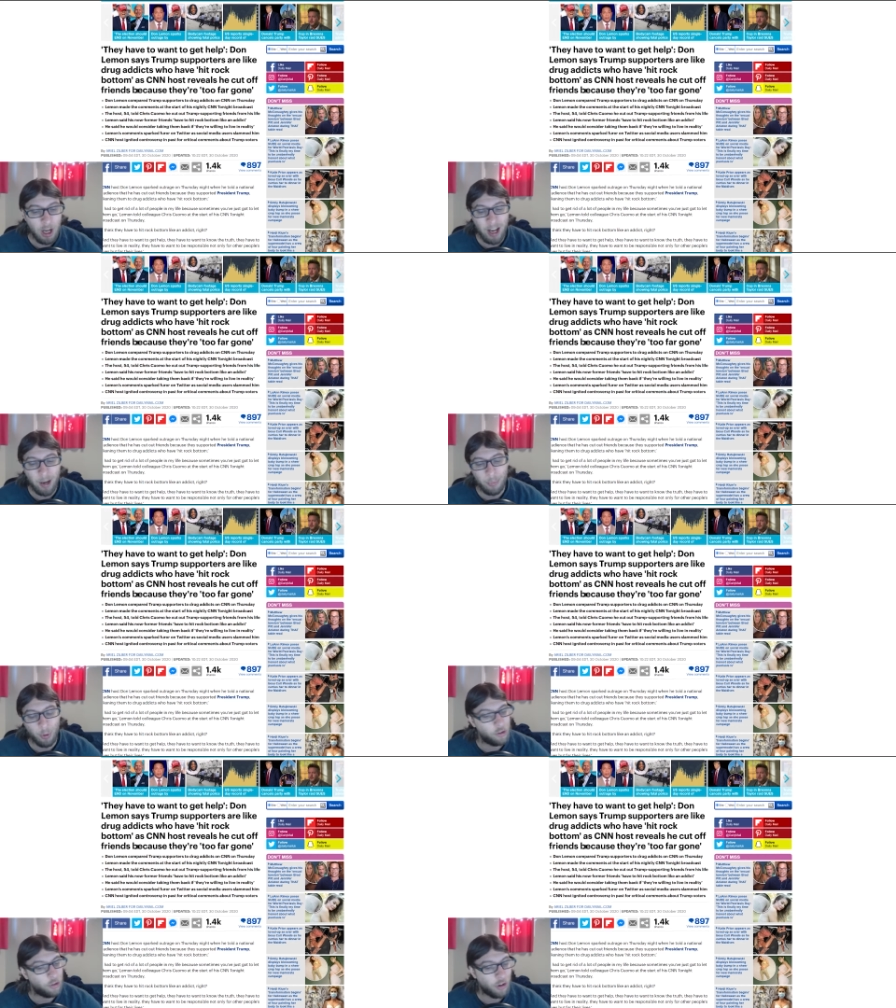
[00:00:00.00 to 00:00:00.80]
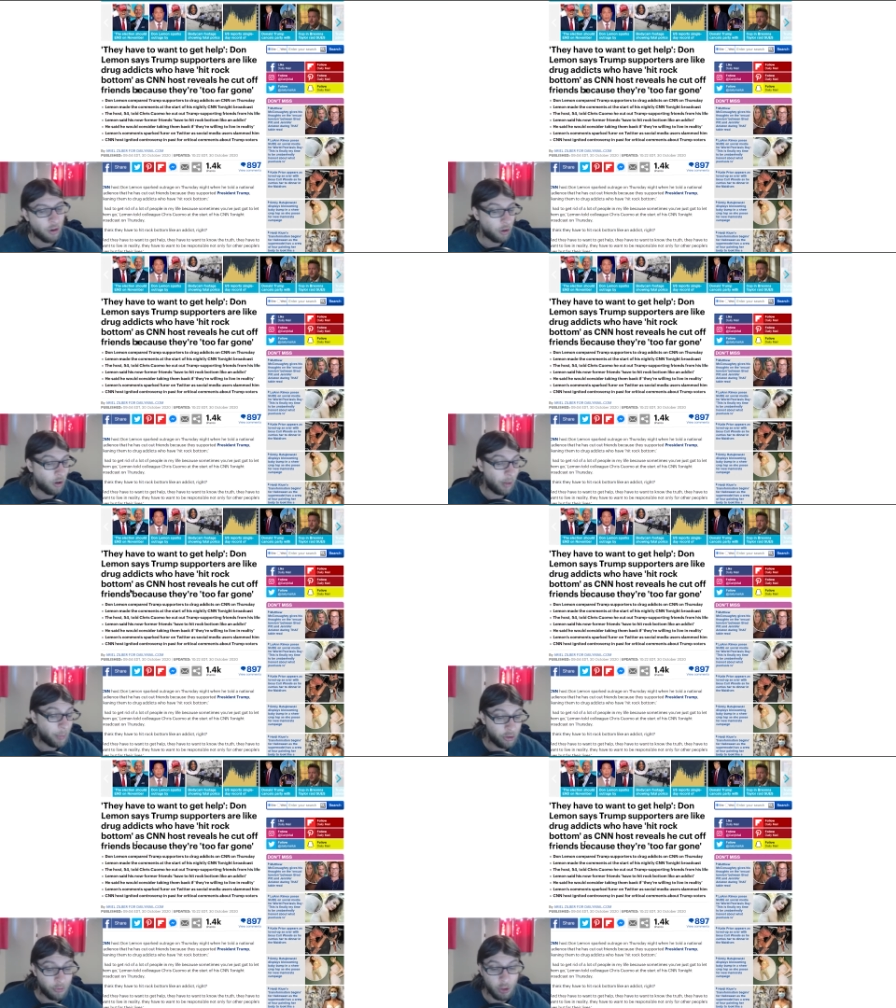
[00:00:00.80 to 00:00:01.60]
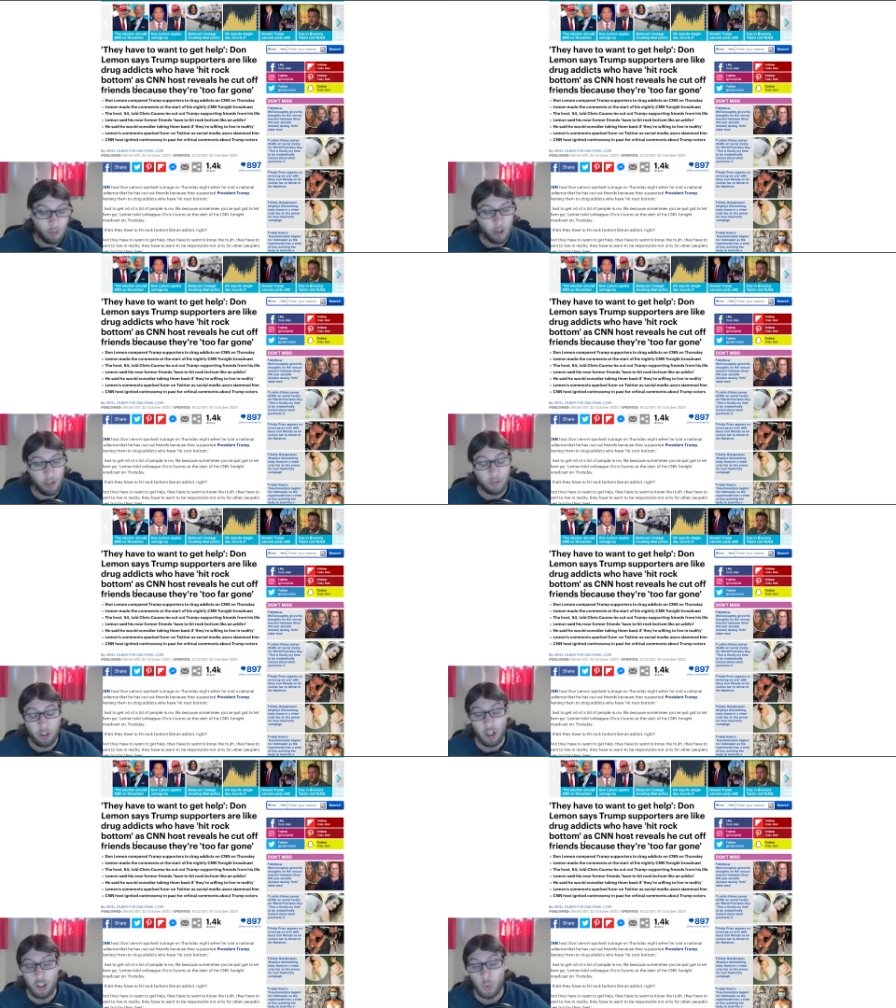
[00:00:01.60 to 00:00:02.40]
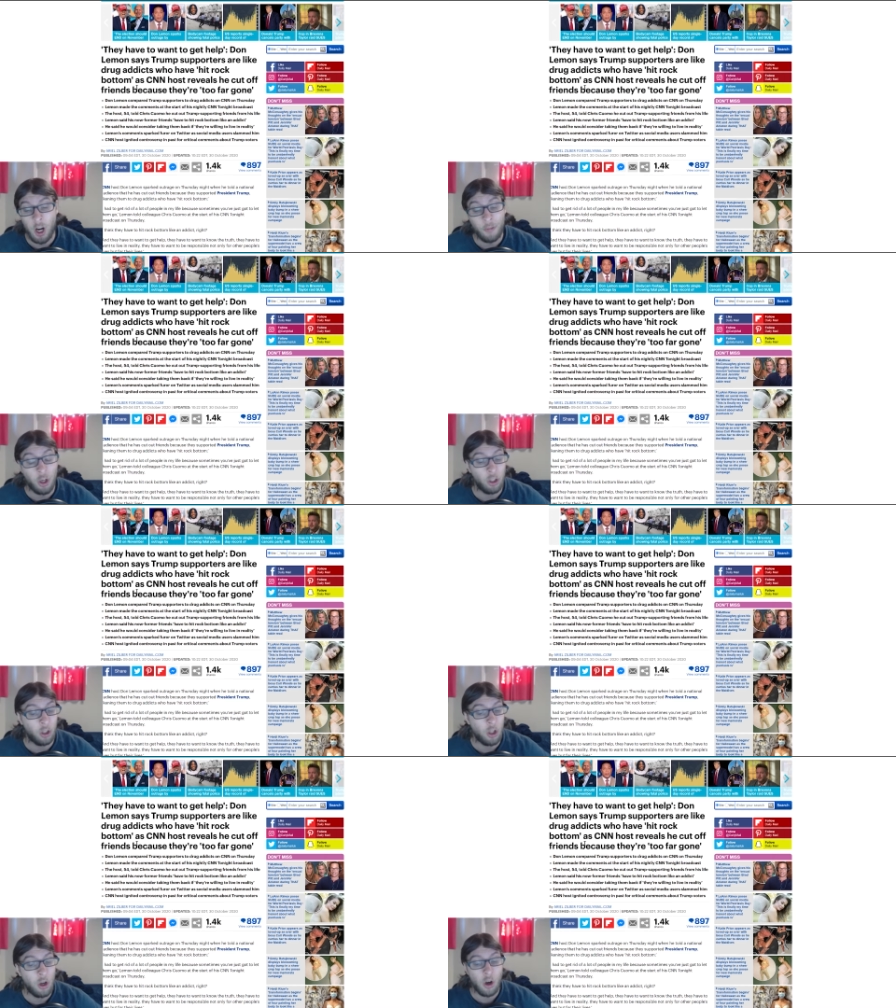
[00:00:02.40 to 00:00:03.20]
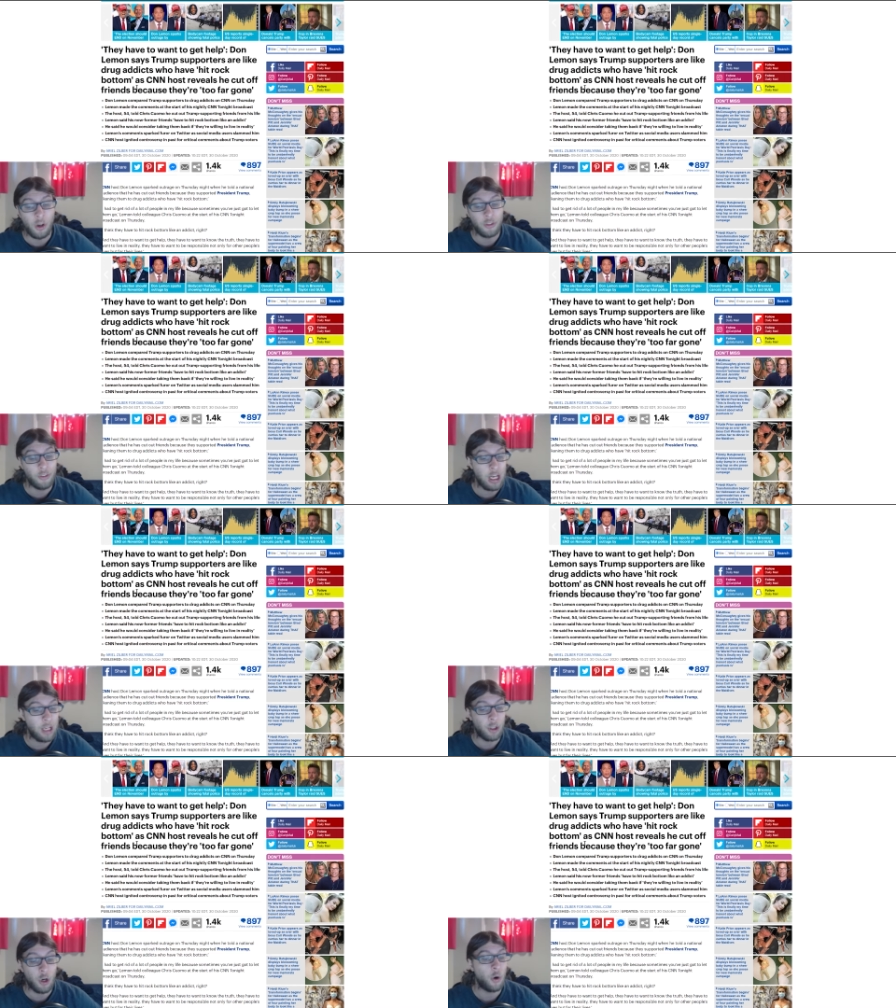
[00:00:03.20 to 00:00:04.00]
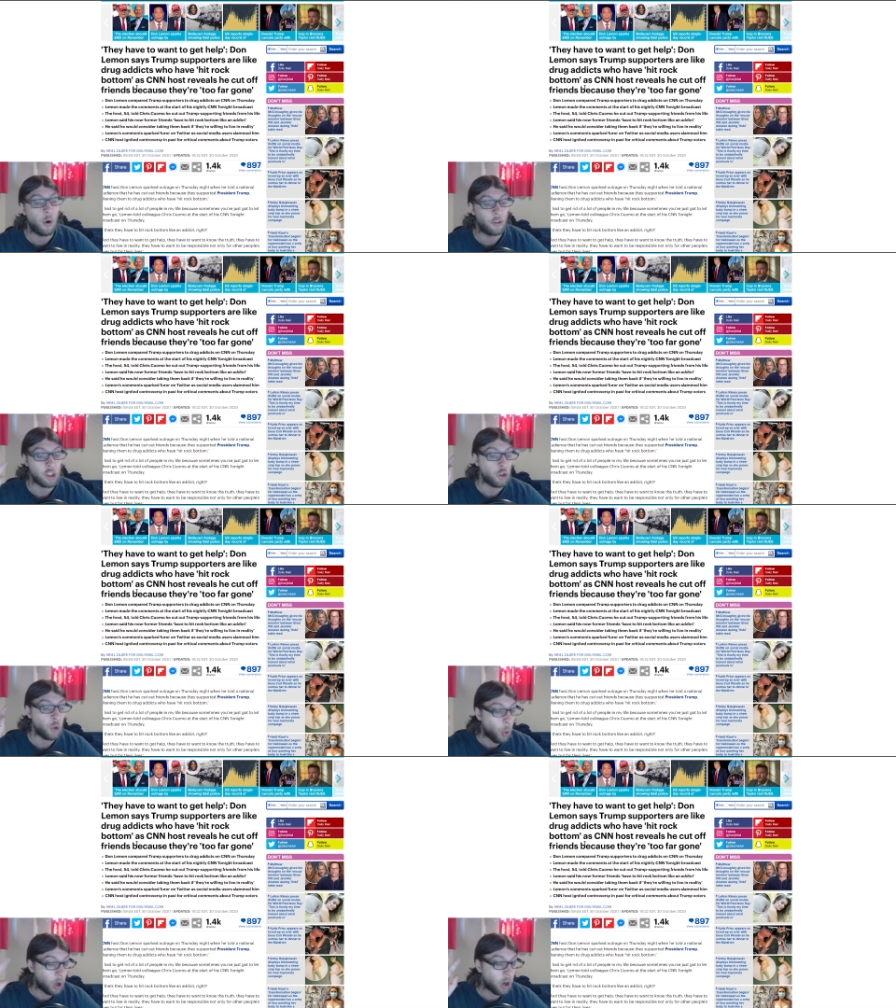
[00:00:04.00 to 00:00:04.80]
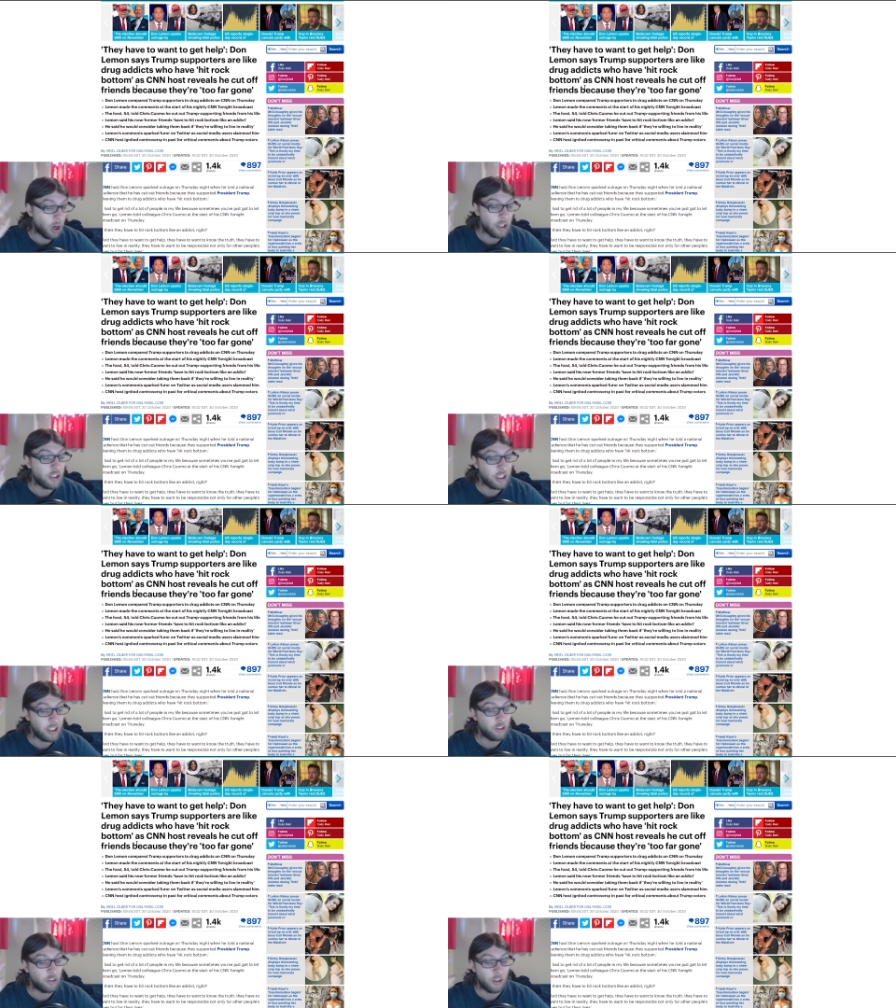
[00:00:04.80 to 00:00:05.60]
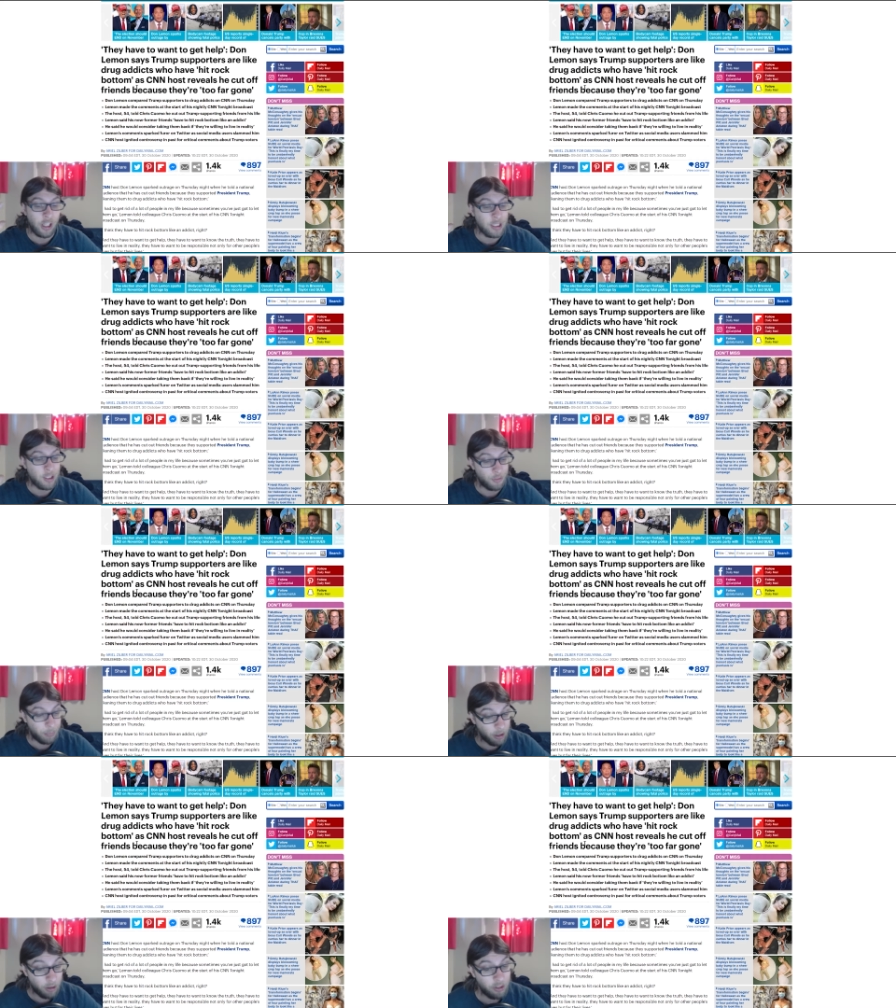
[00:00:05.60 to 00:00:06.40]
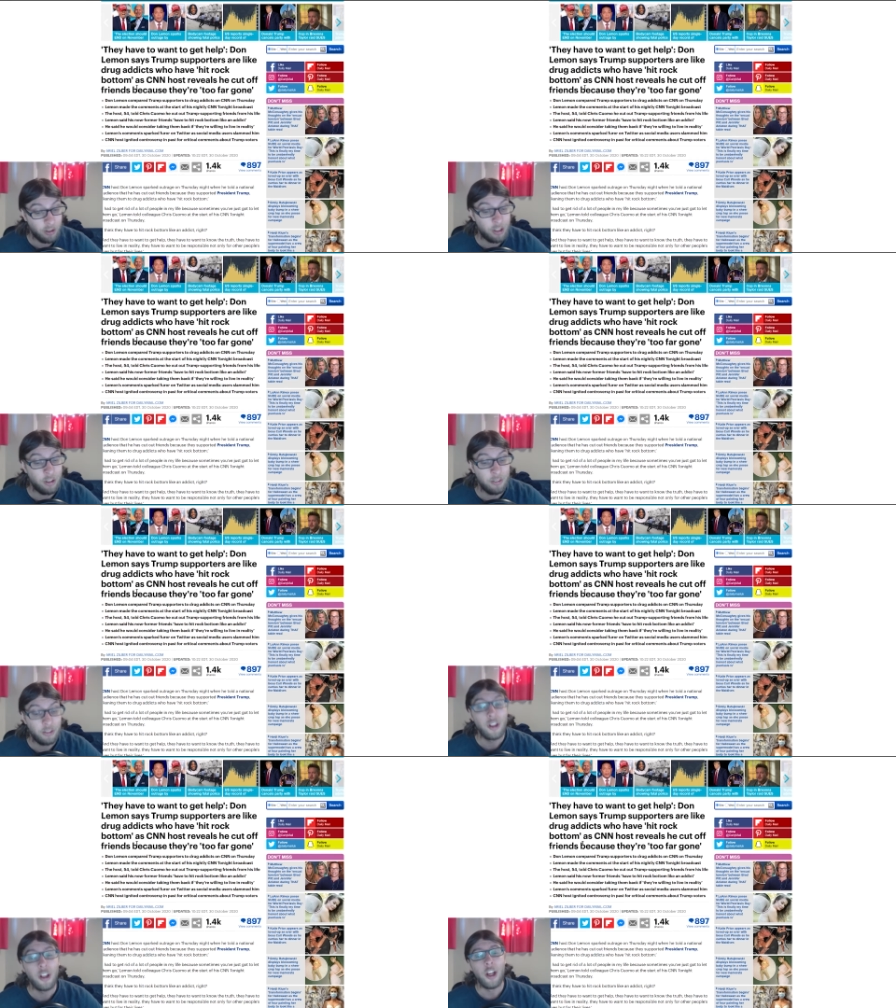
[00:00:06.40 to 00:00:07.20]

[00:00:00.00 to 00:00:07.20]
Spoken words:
I'm pretty sure a bunch of your friends cut you off a long time ago over your unhinged, conspiracy theories.